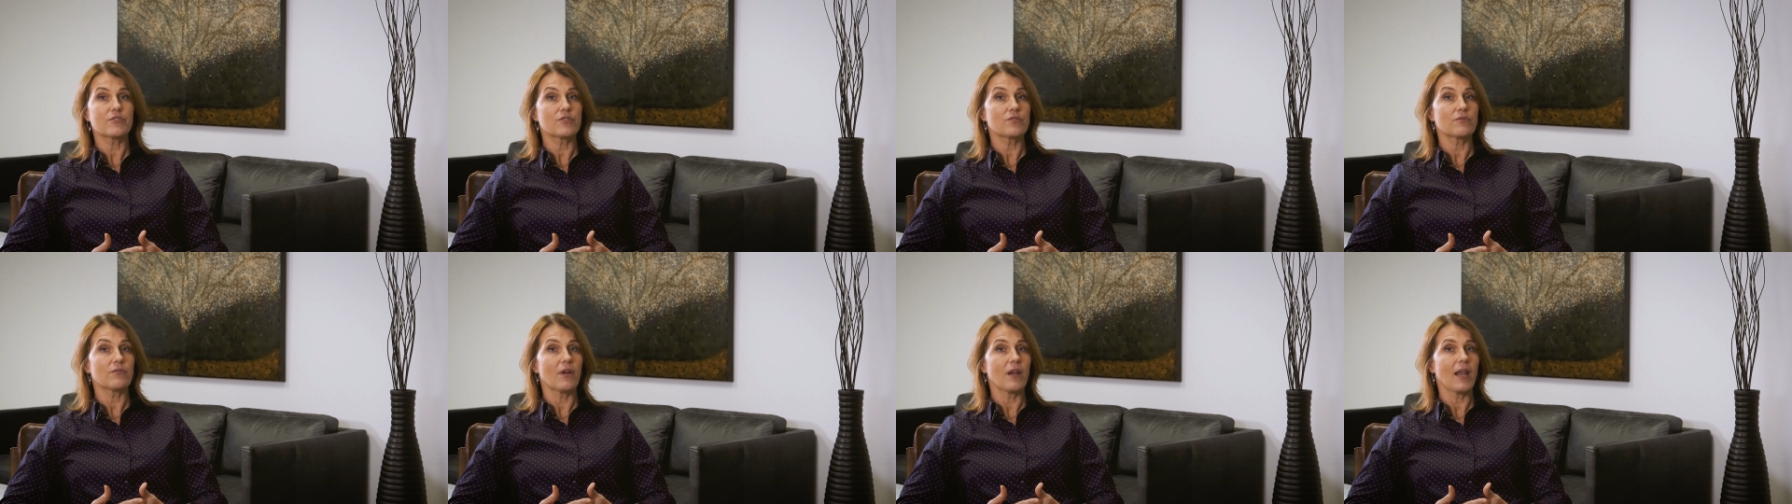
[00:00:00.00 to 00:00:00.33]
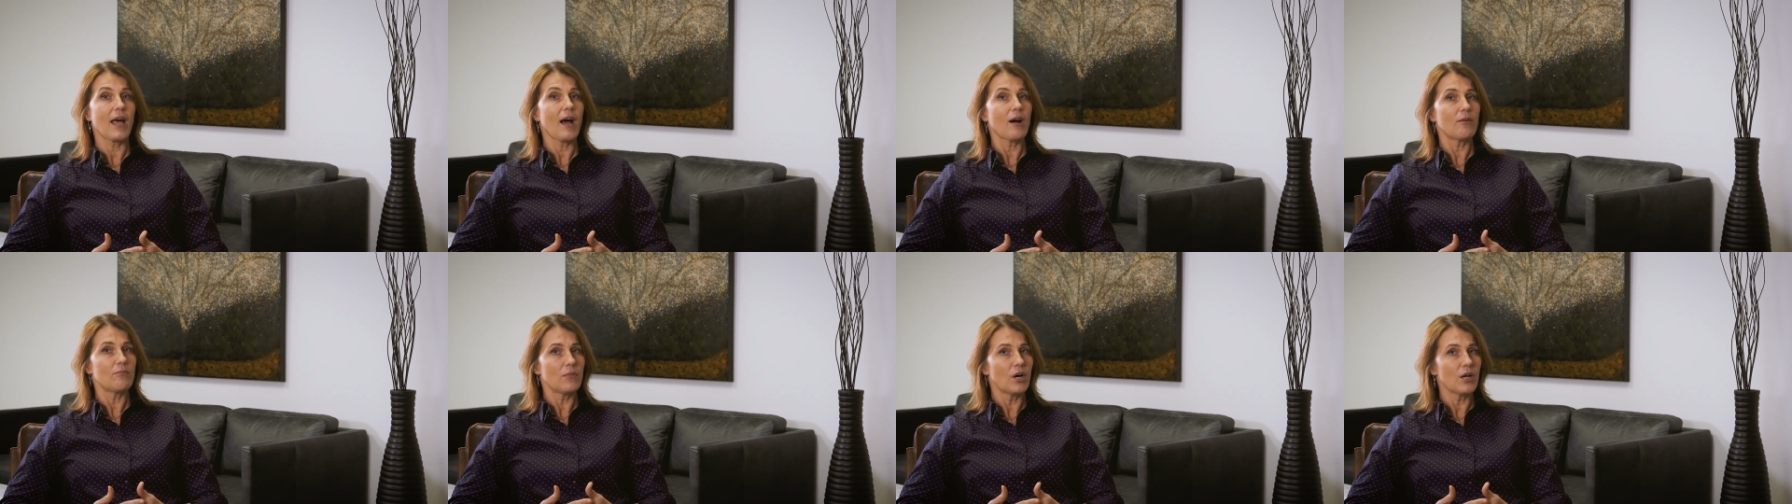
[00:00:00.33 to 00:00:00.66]
to
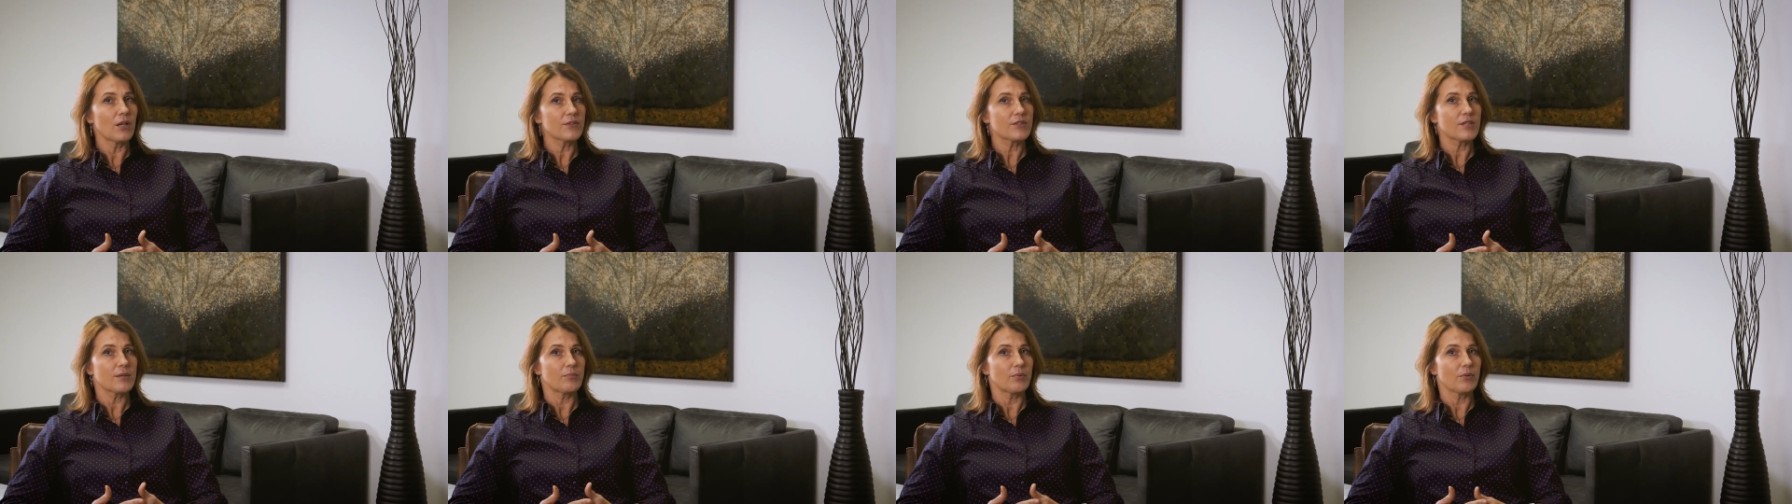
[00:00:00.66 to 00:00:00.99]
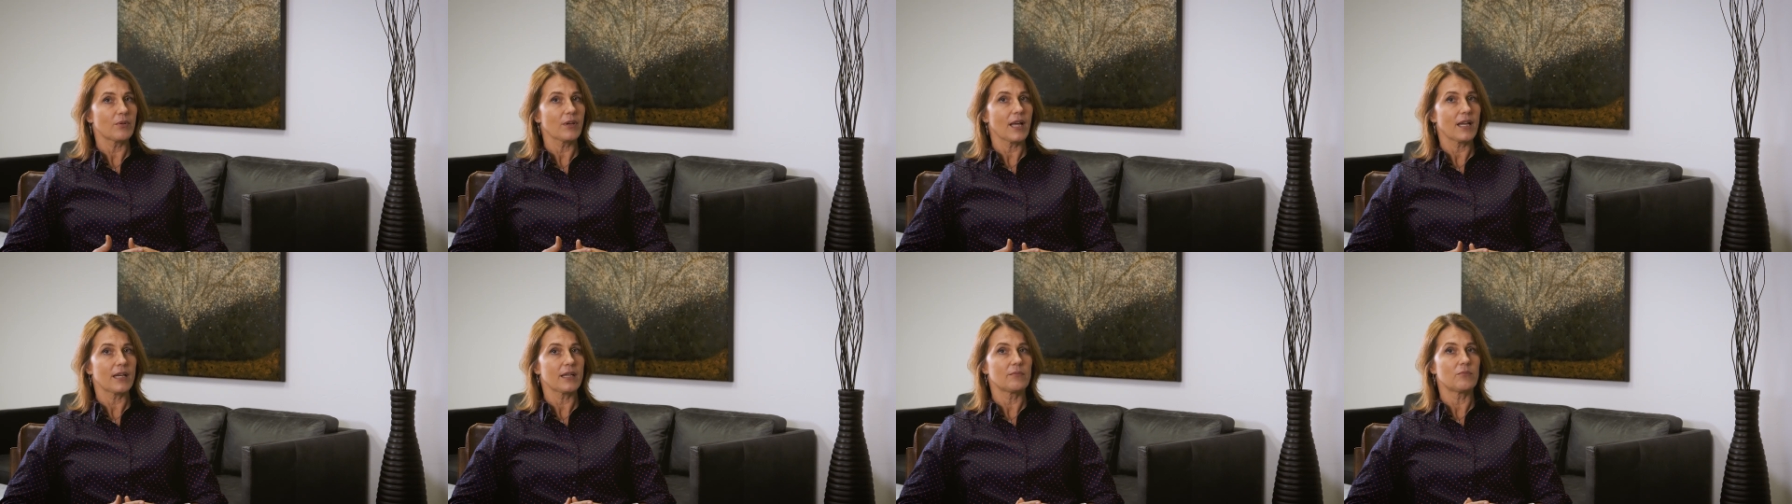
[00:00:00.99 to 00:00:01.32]
allow
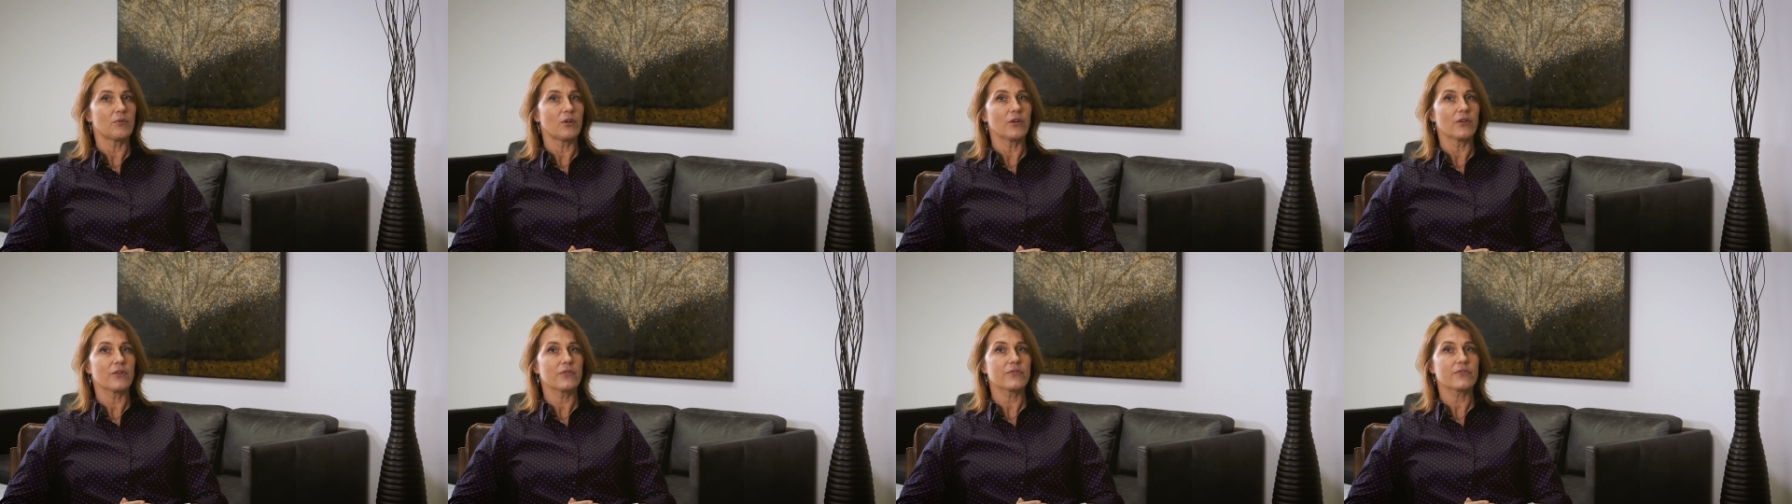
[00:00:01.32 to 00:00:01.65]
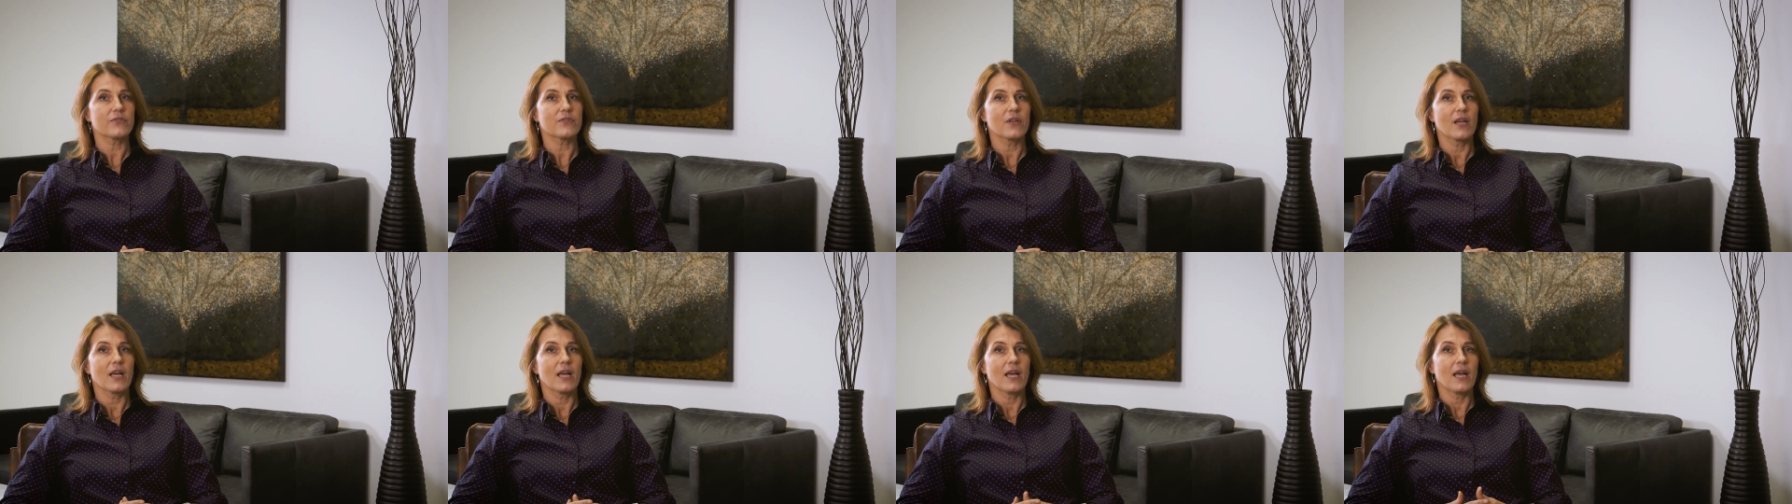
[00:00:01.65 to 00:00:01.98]
multiple
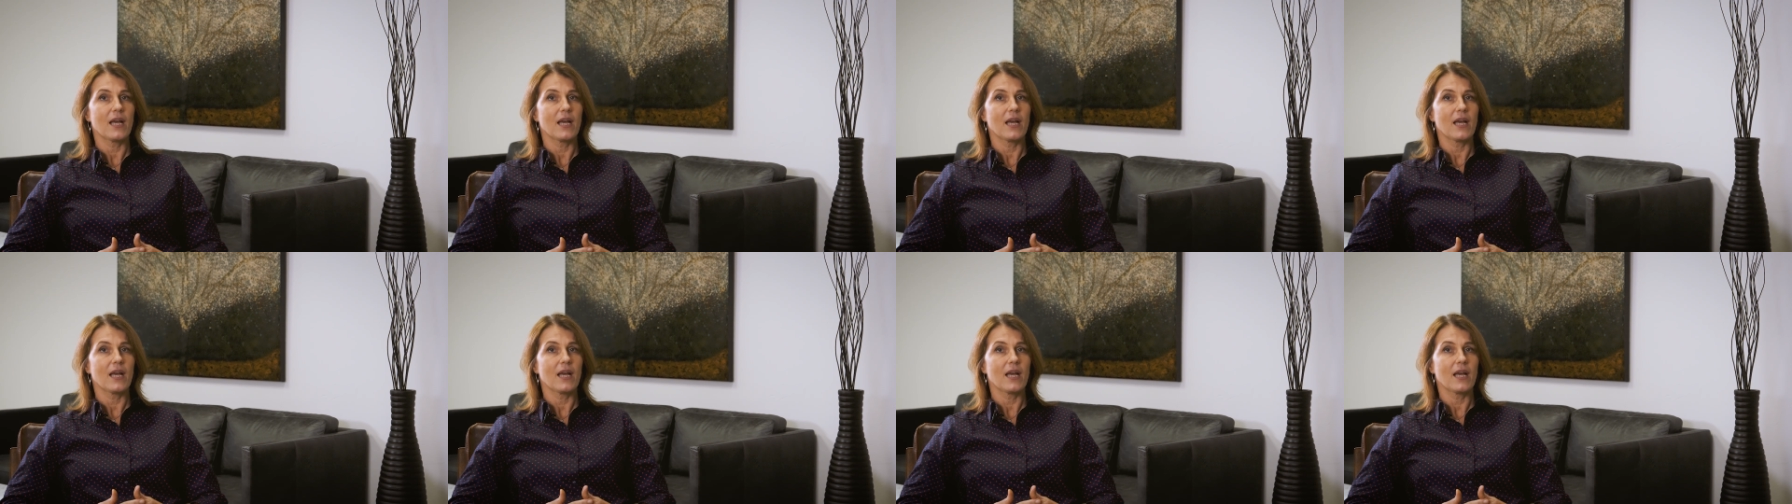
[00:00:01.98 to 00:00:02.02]
animals